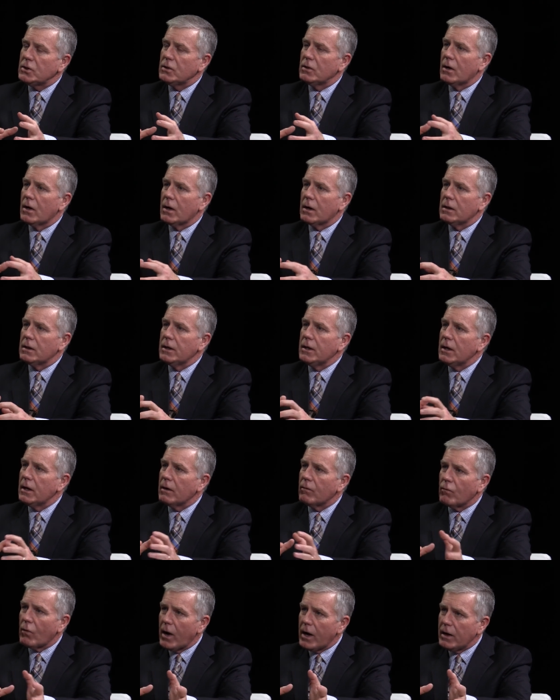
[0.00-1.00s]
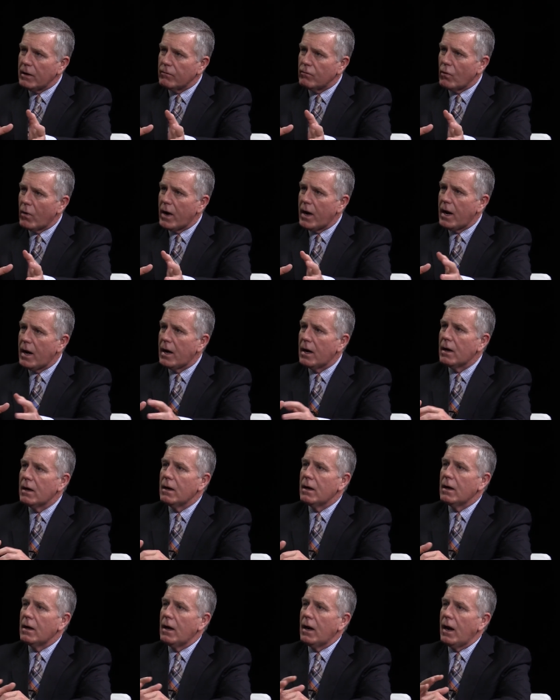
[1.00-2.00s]
they're cleaning right of way,
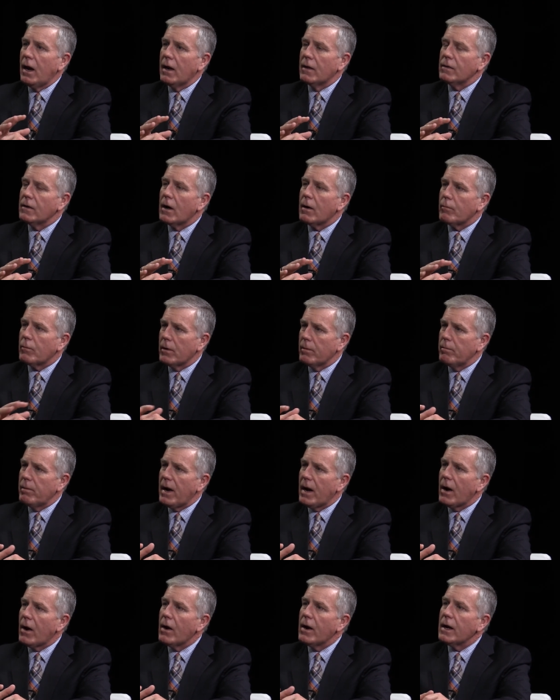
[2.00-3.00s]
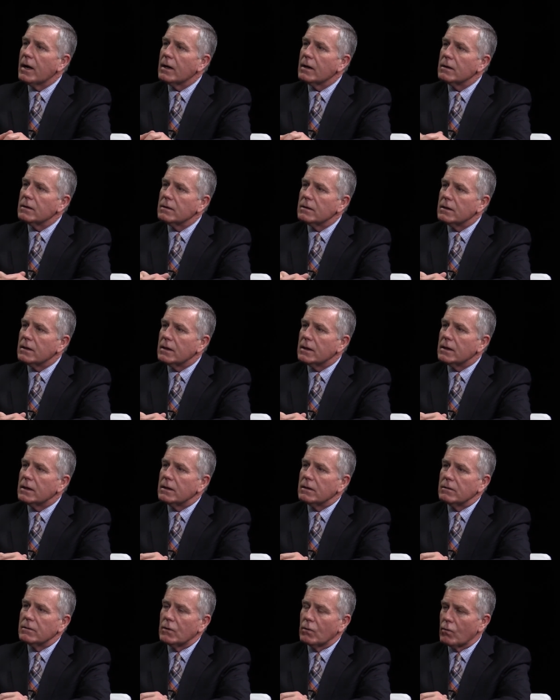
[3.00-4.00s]
and they're preparing
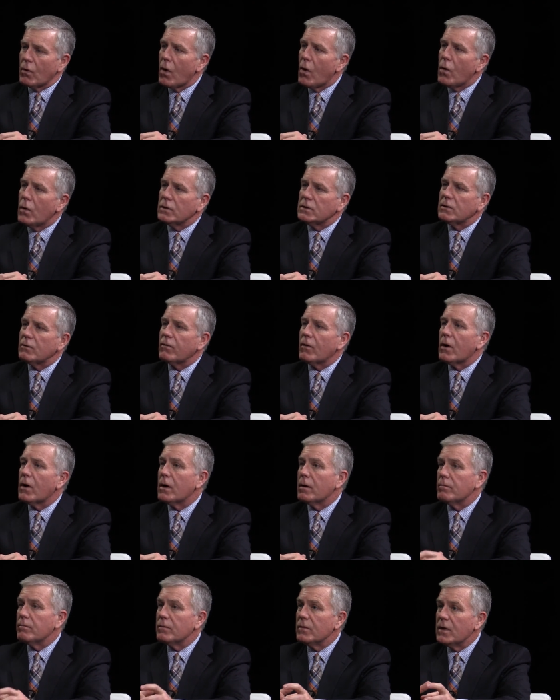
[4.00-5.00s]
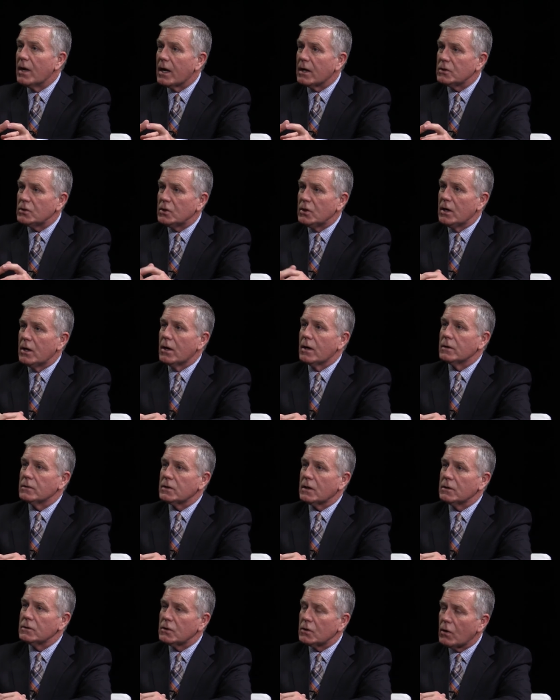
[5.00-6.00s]
the, the roads for next
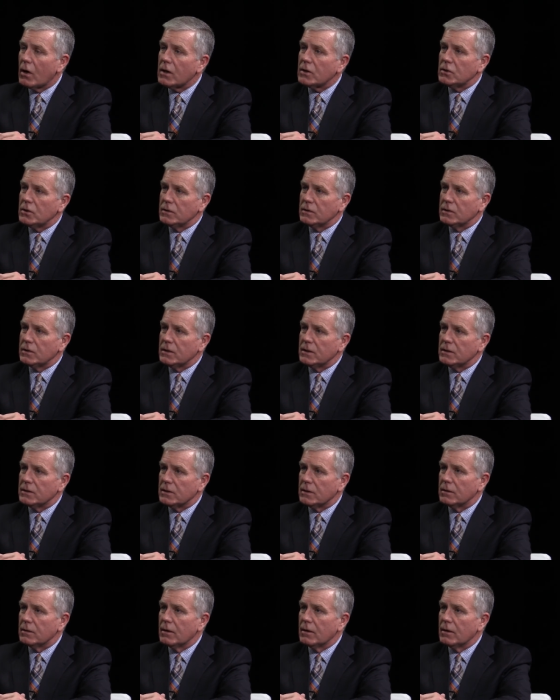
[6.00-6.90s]
year's construction season.